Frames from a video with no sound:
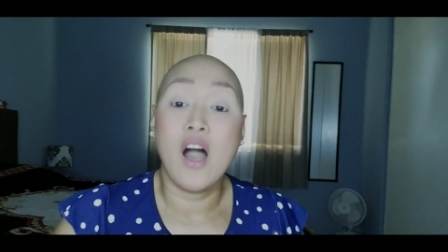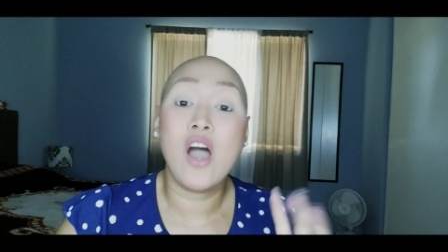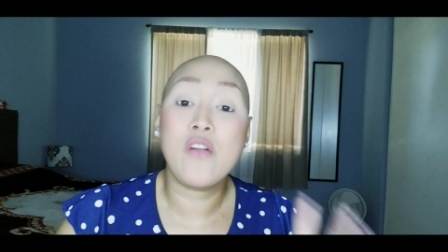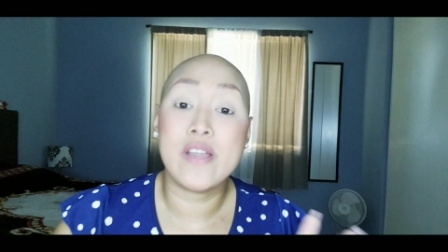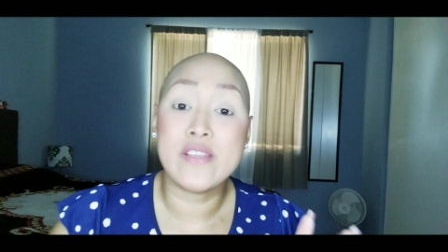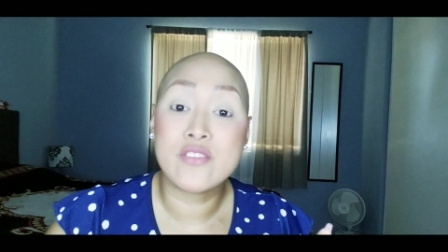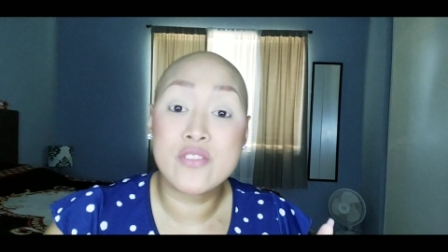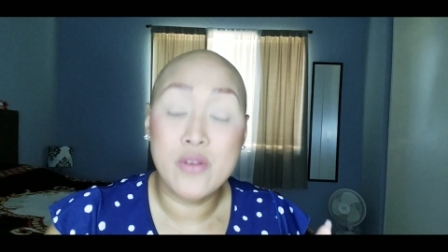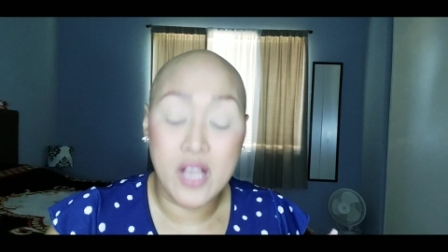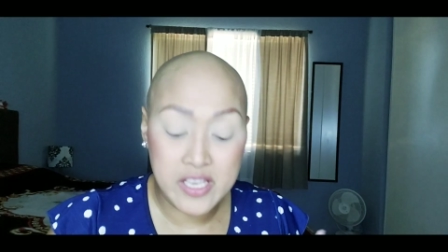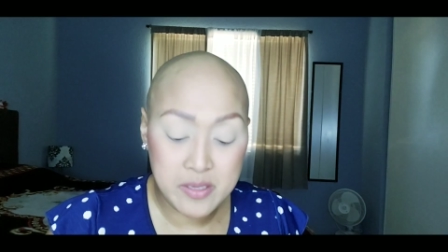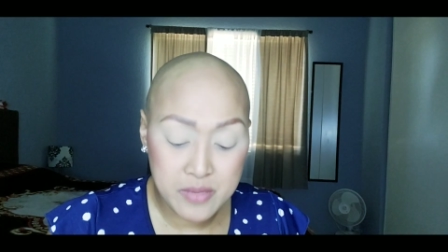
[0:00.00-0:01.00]
All right, so
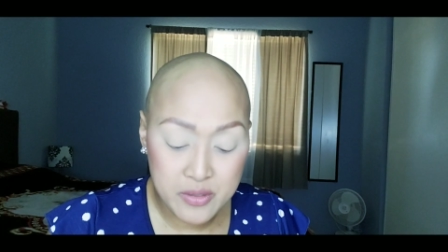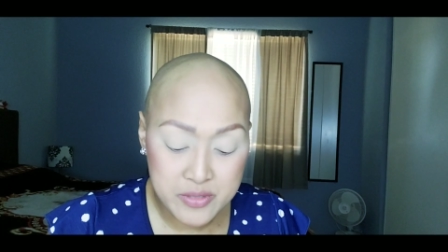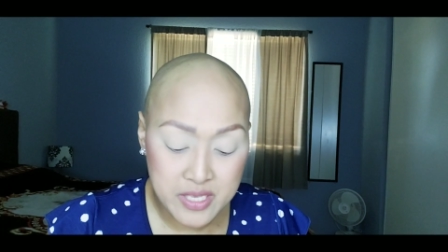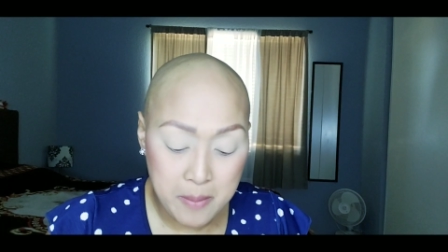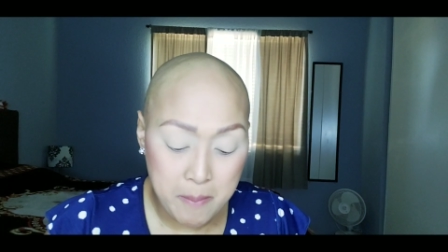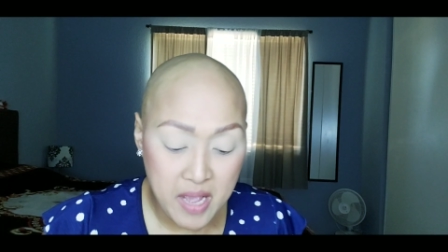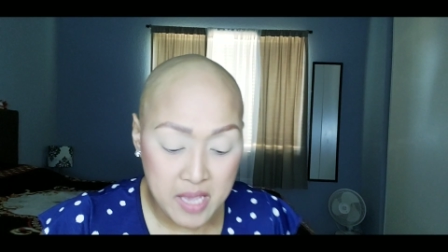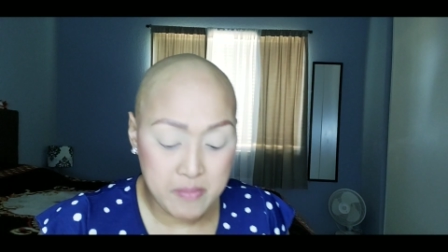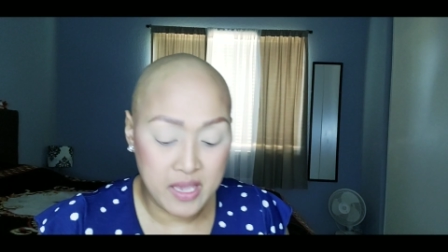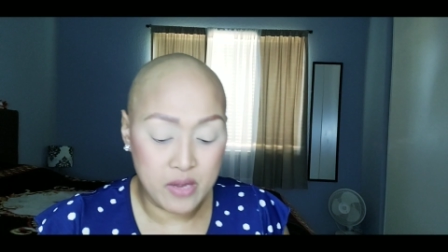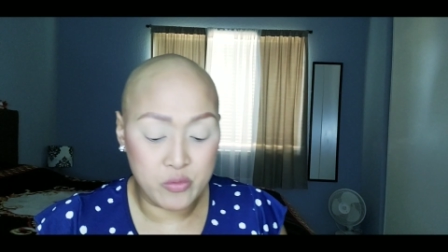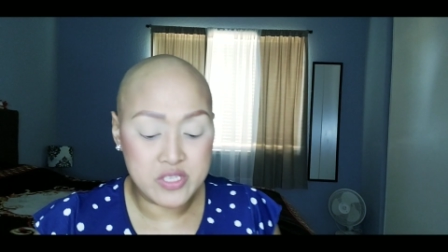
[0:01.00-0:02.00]
I am using My
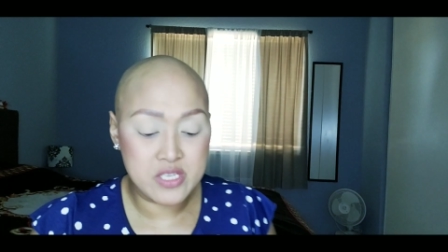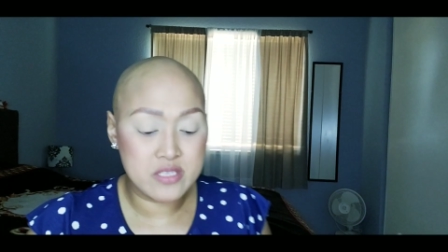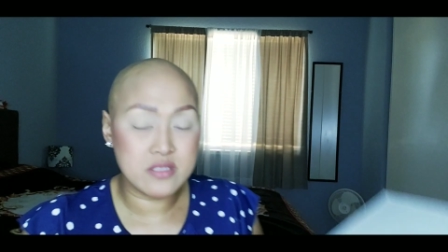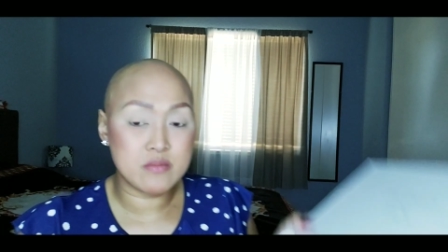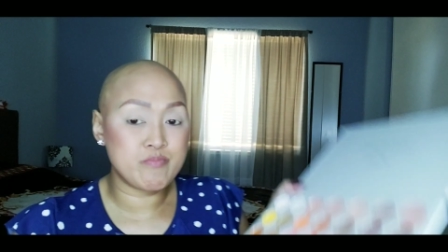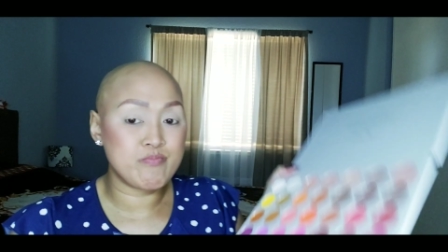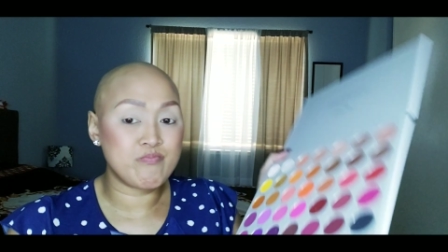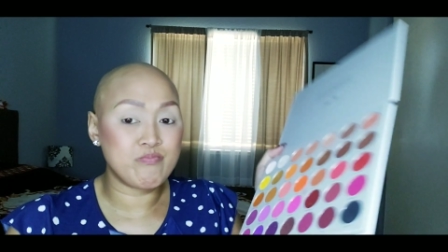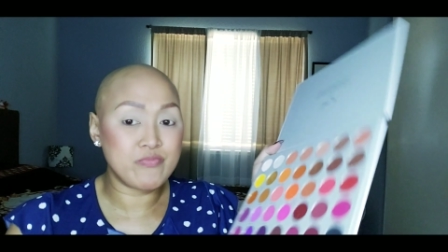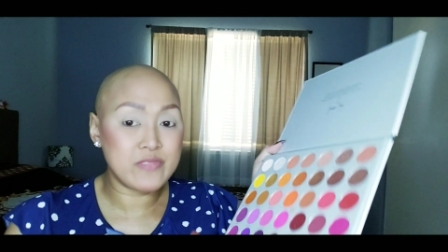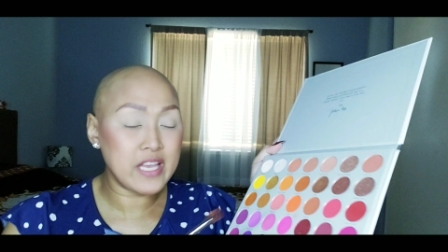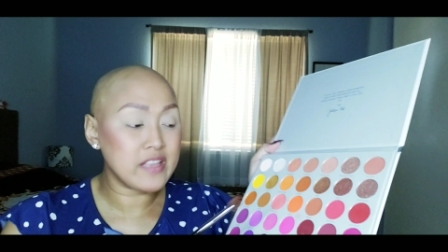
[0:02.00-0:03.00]
Man, which is
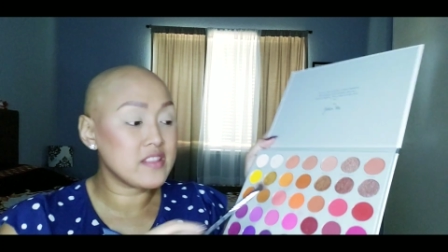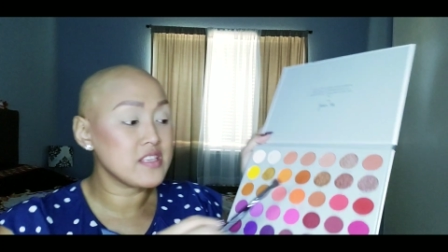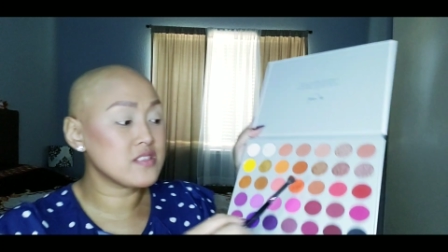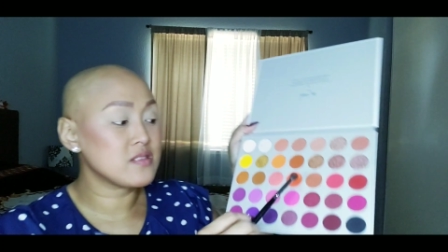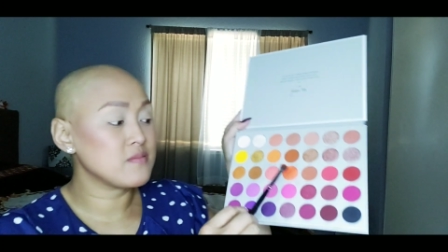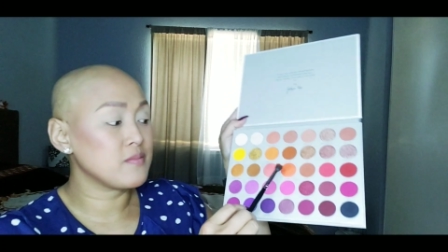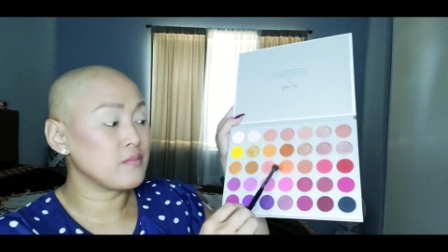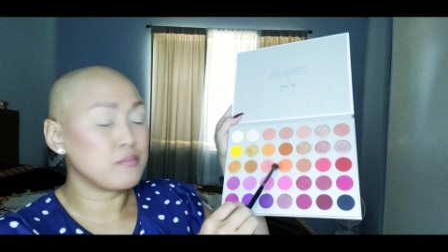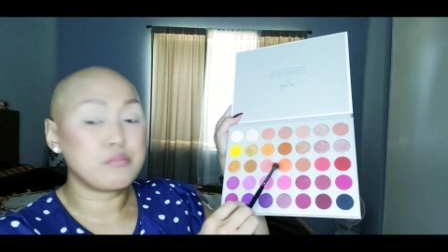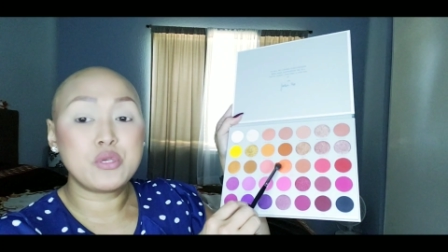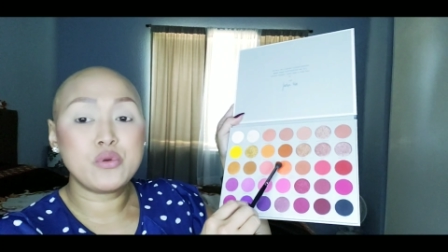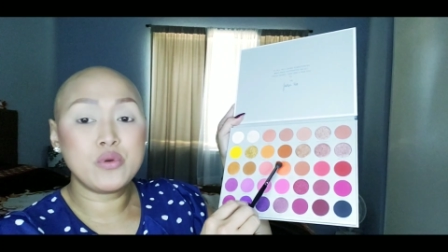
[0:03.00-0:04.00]
like this
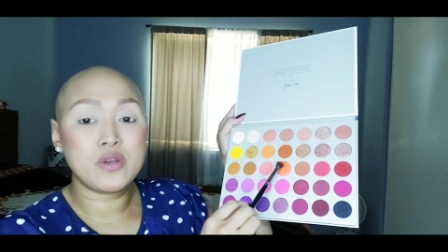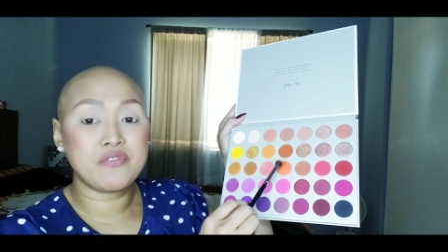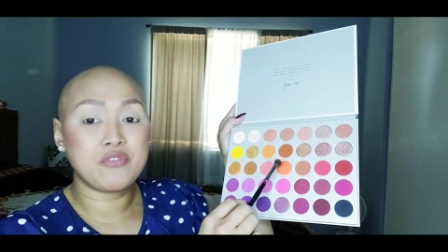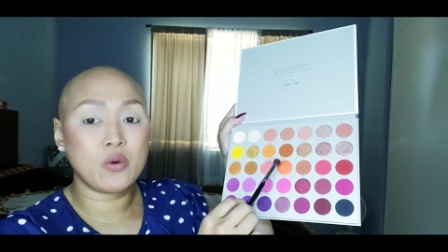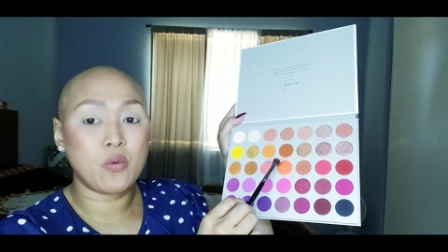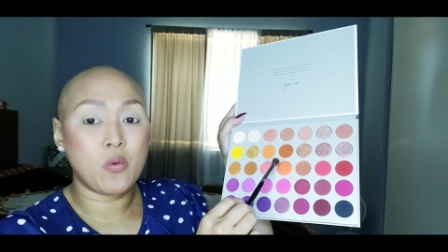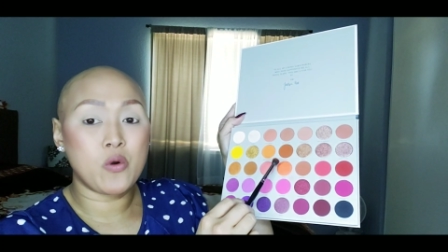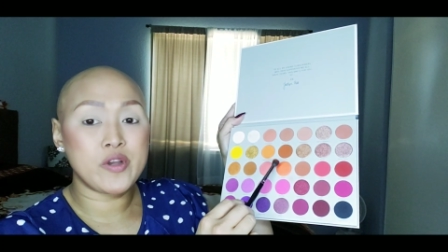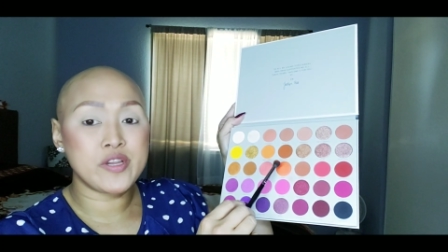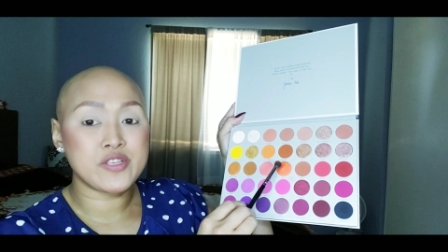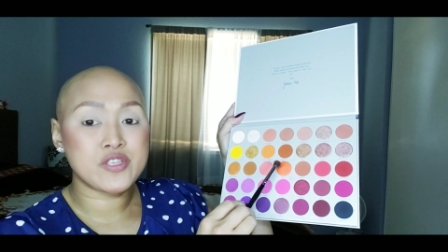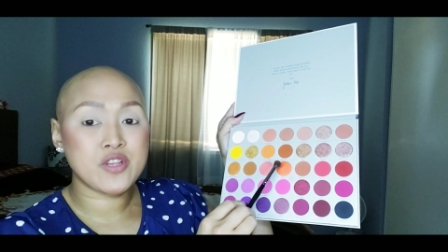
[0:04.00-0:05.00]
beautiful
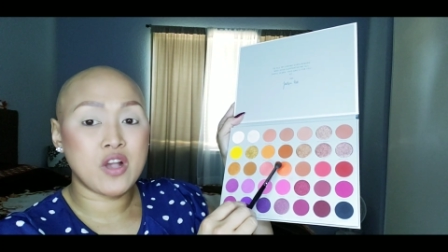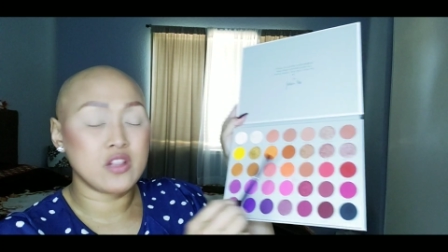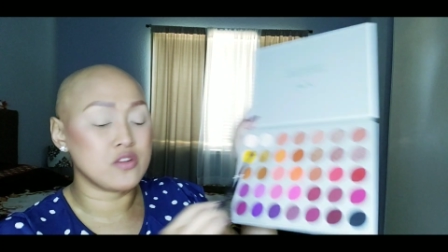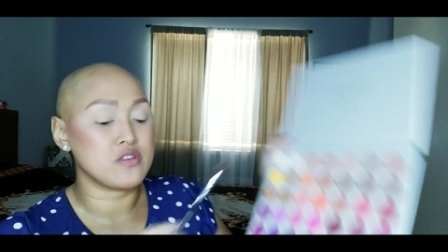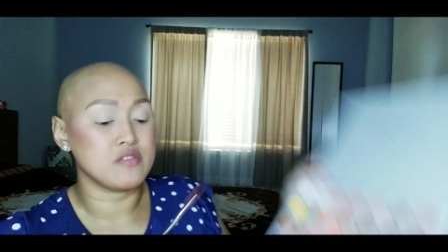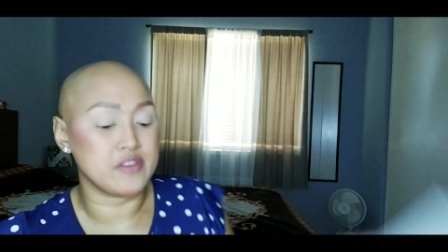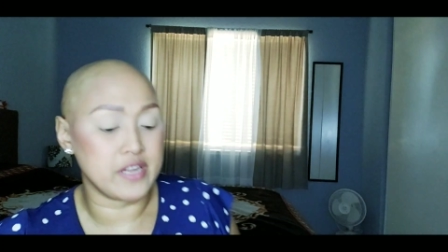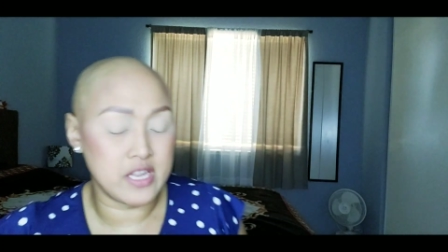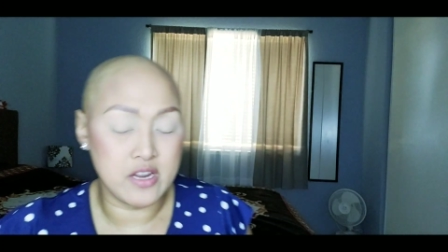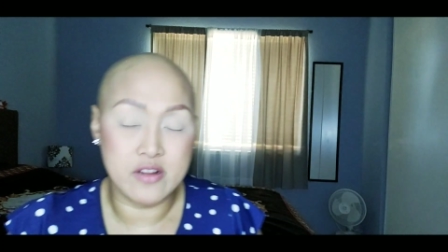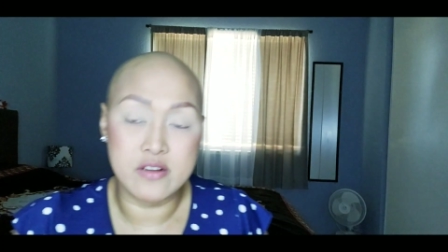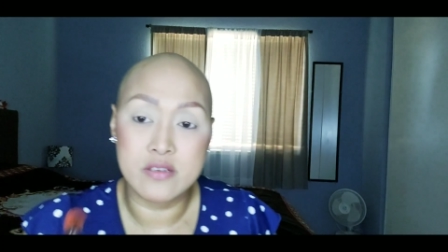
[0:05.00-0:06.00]
orange color over
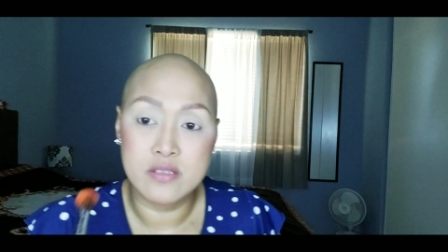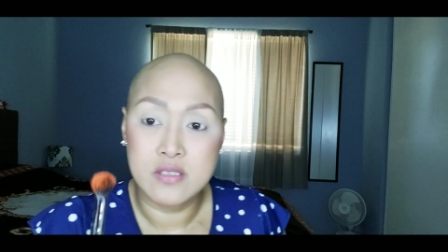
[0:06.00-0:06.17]
here.